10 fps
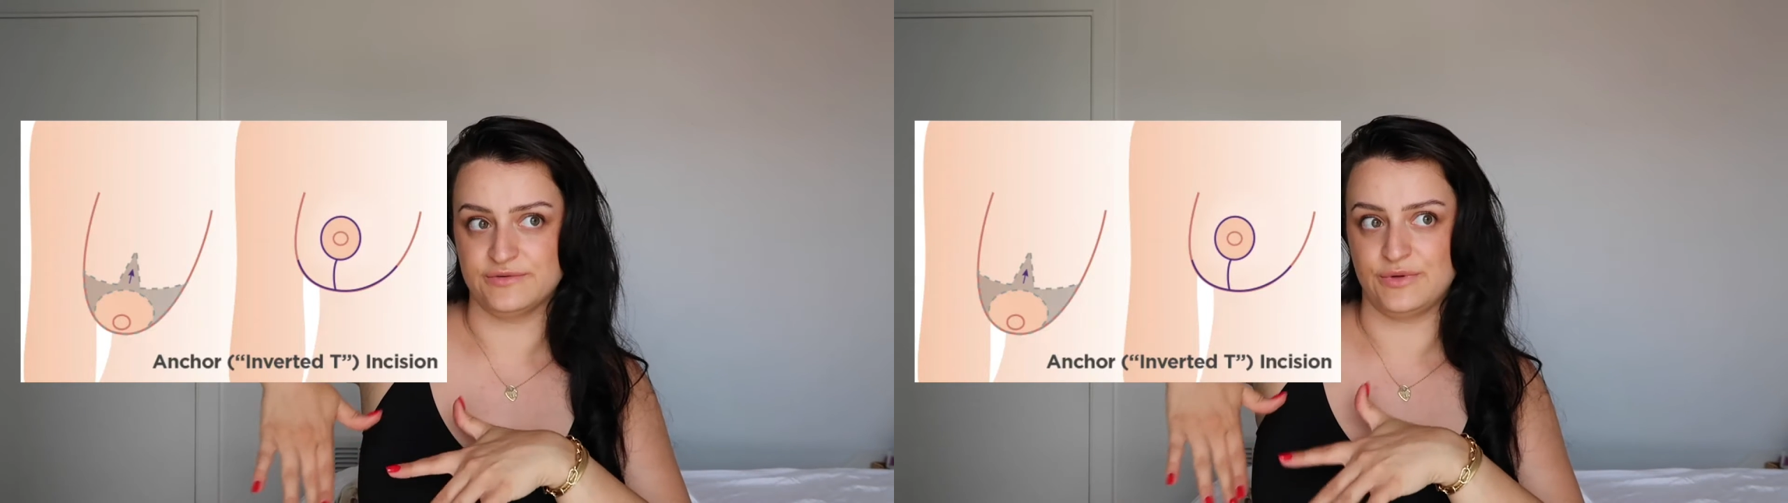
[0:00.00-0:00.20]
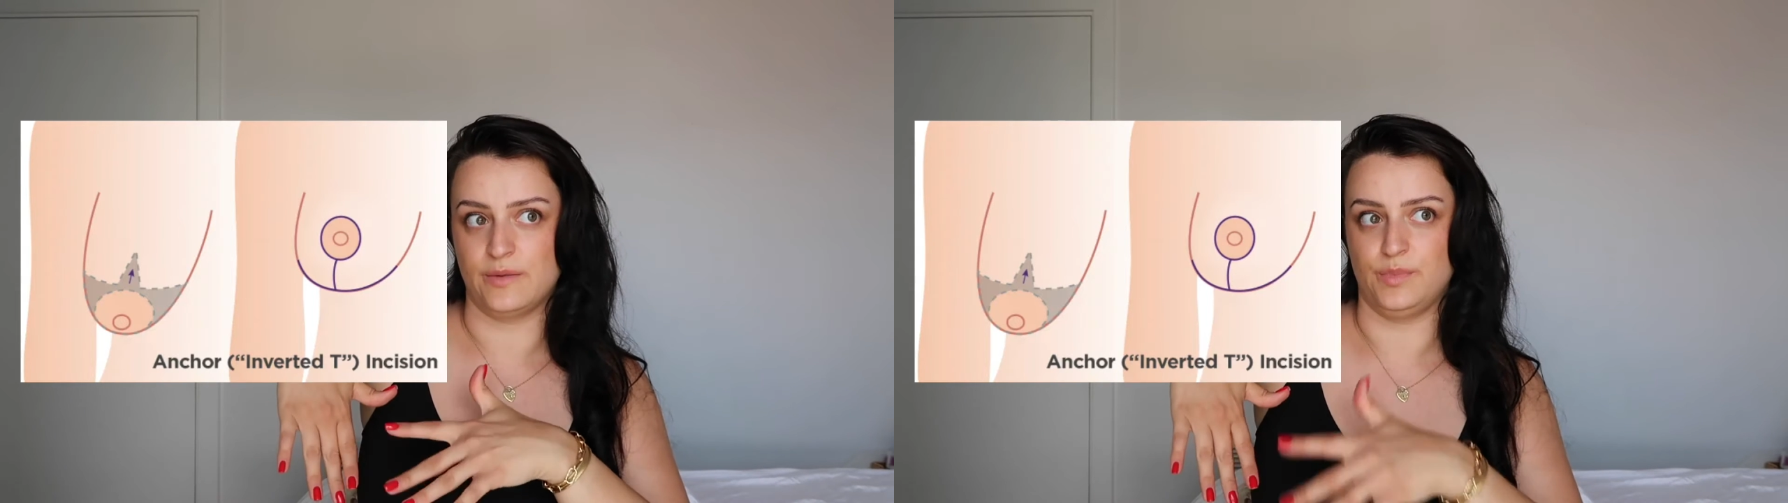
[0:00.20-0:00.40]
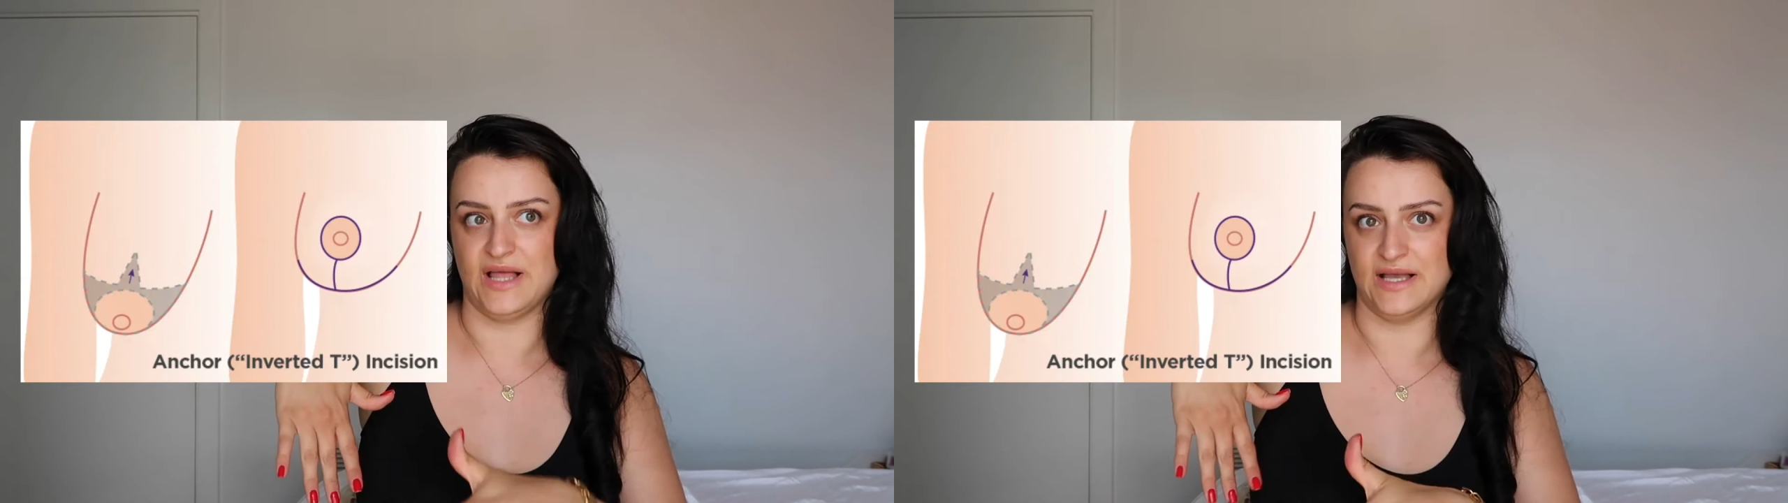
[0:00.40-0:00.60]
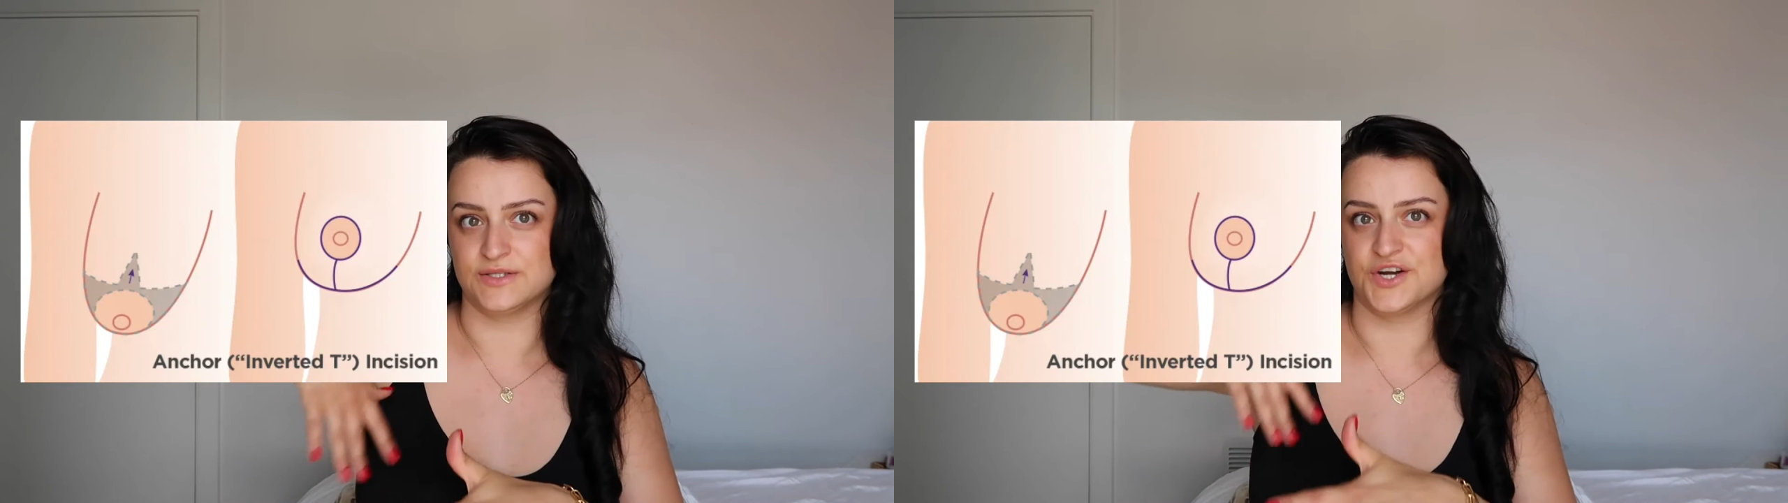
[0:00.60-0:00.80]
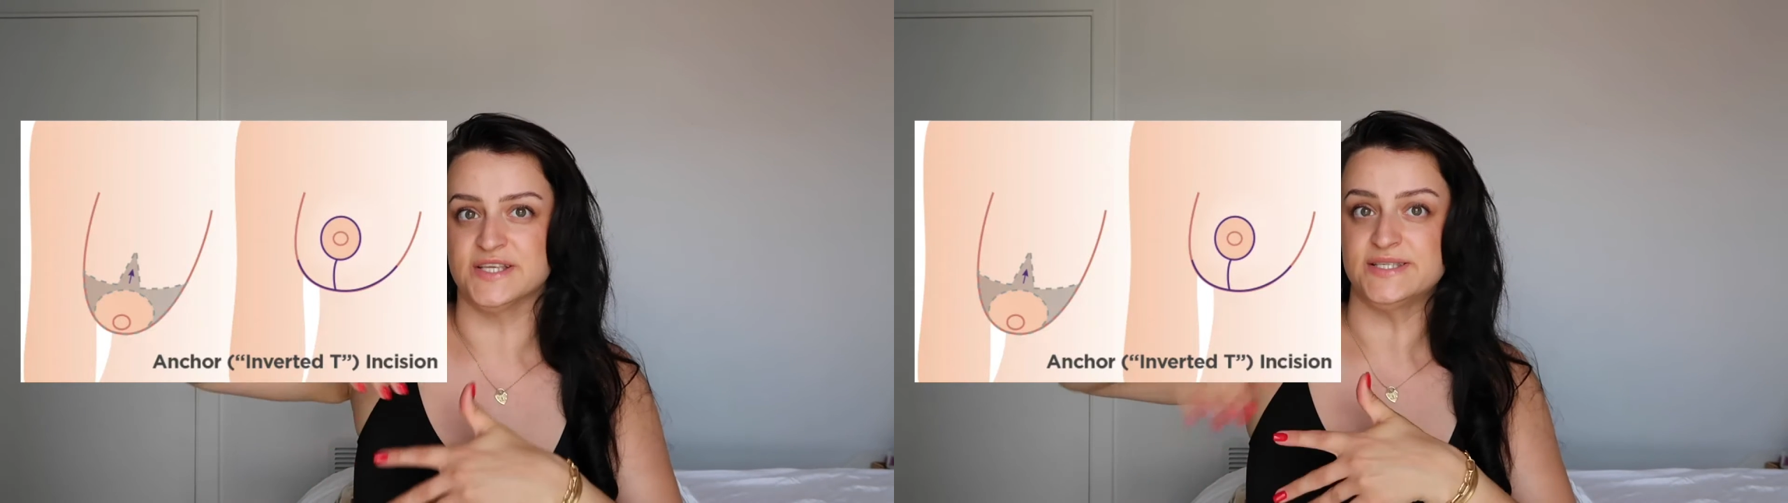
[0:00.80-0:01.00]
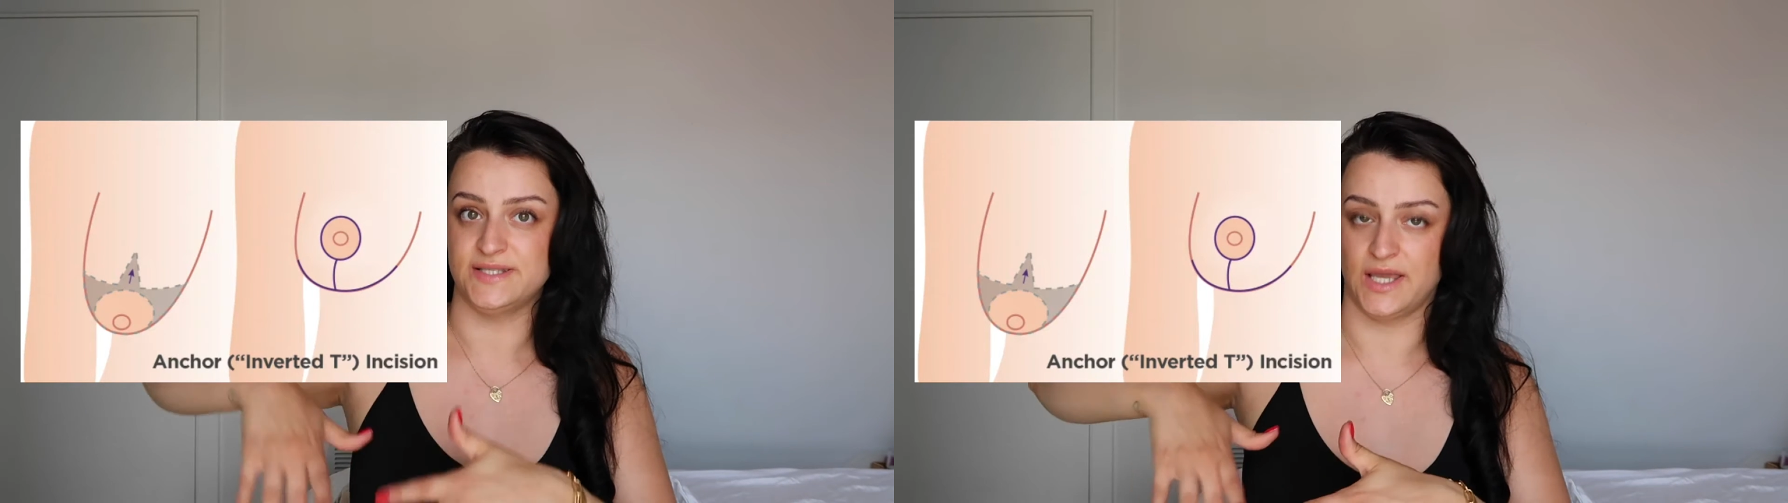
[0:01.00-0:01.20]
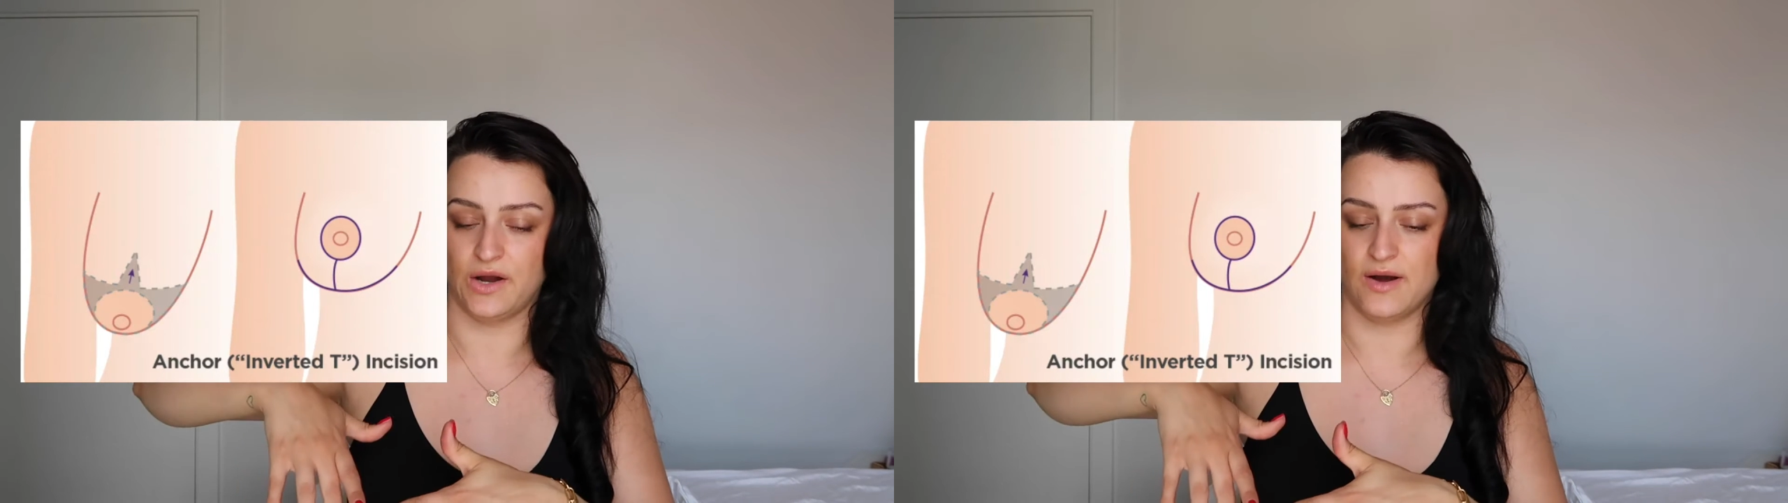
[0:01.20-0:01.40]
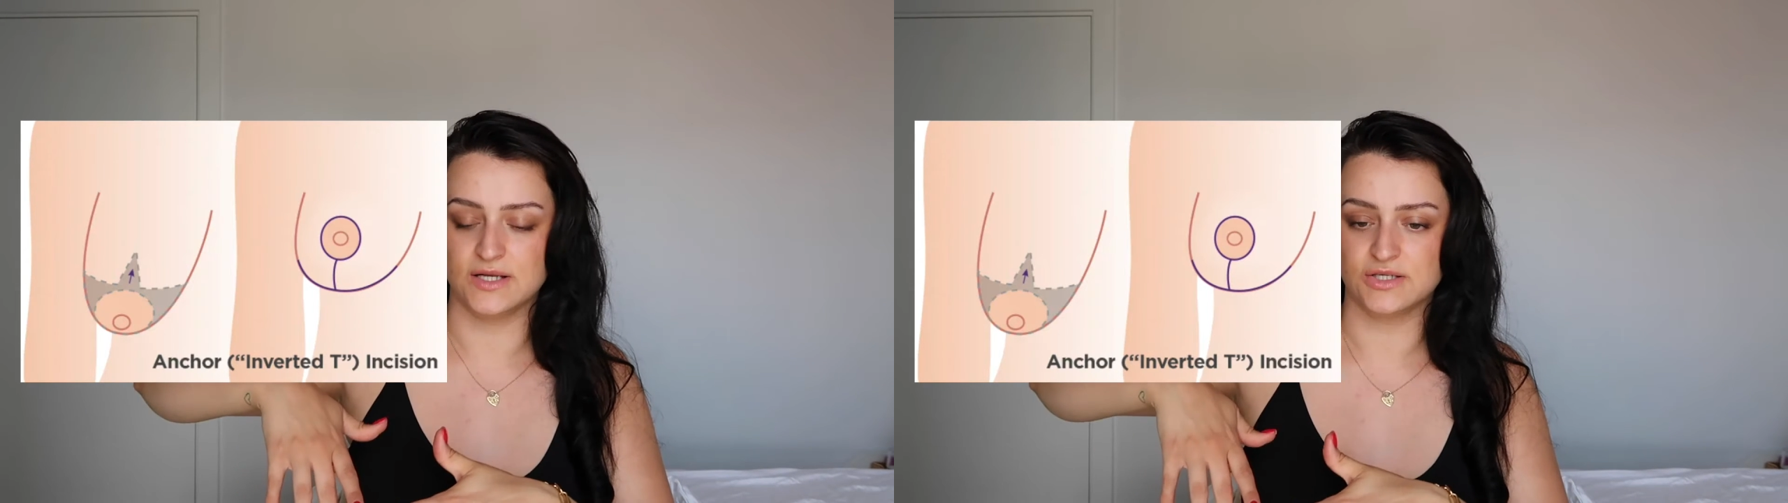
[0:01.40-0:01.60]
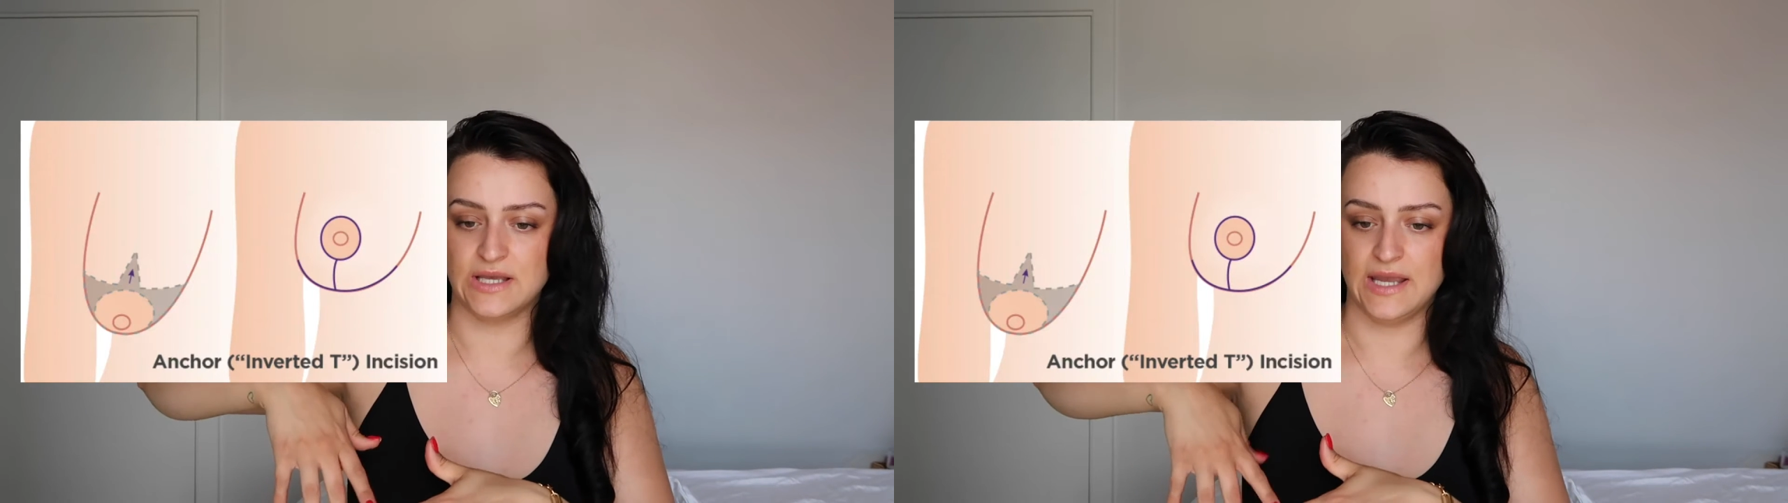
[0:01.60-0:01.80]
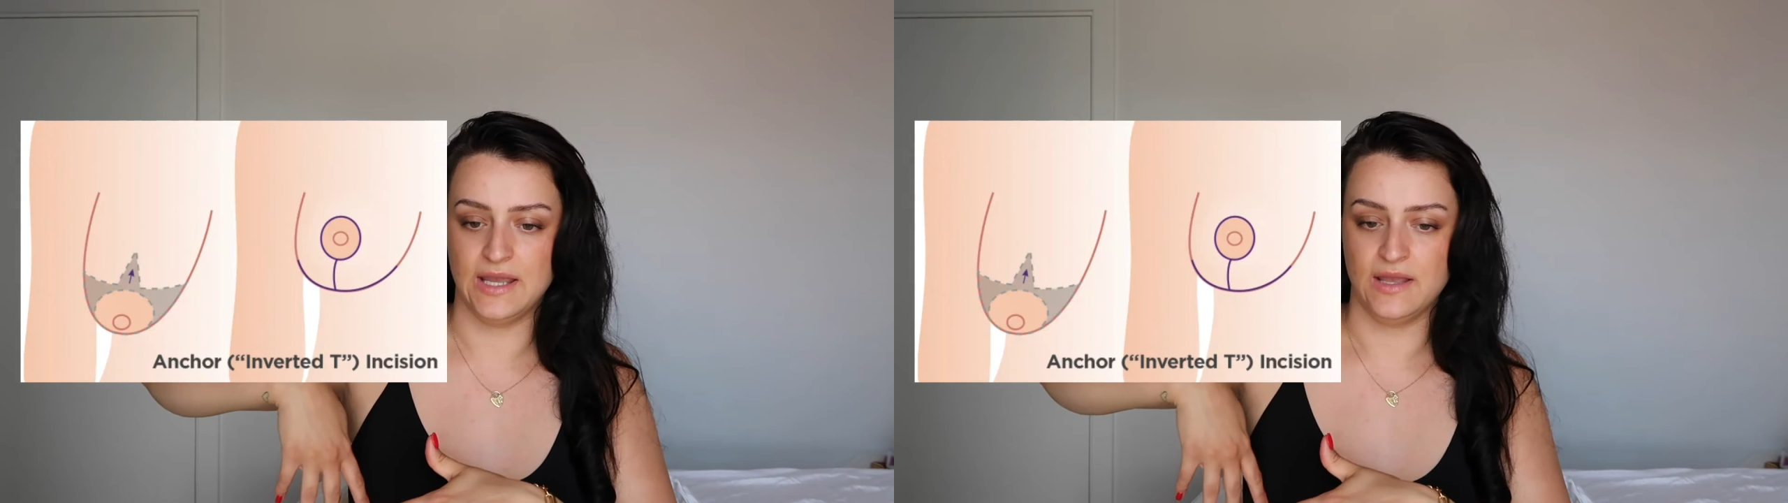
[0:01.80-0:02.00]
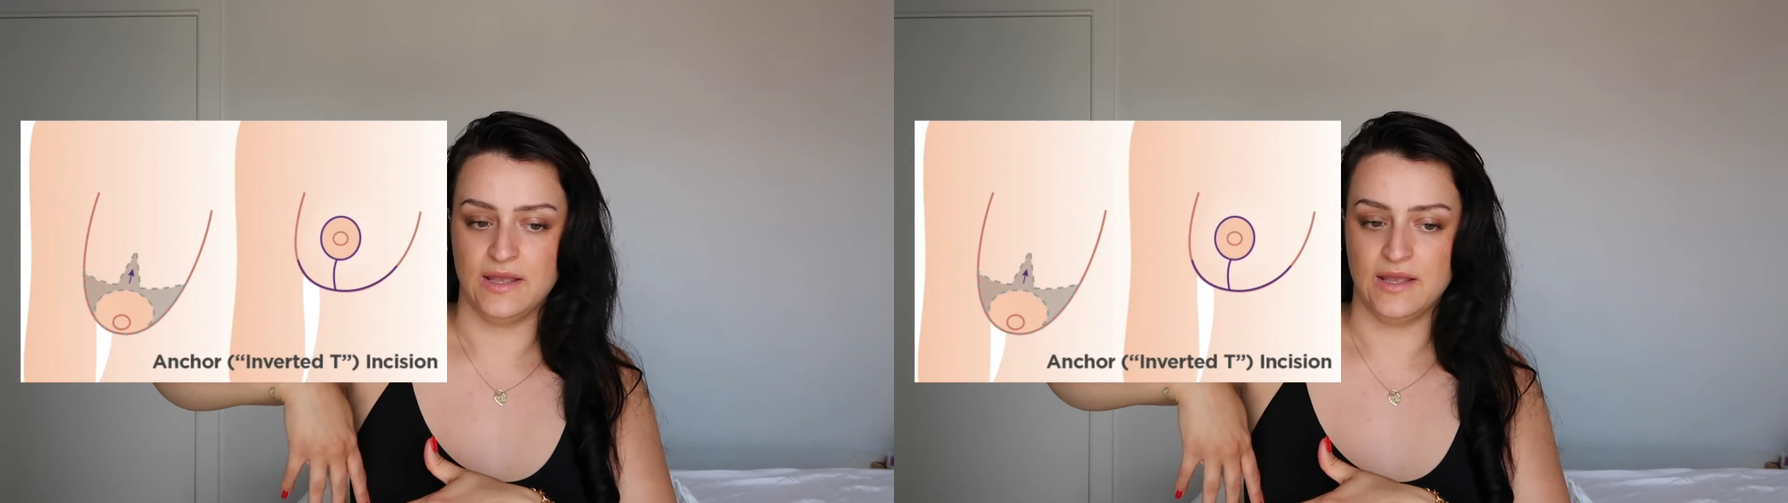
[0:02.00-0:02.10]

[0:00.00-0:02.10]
between a plaster and a sticker, actually.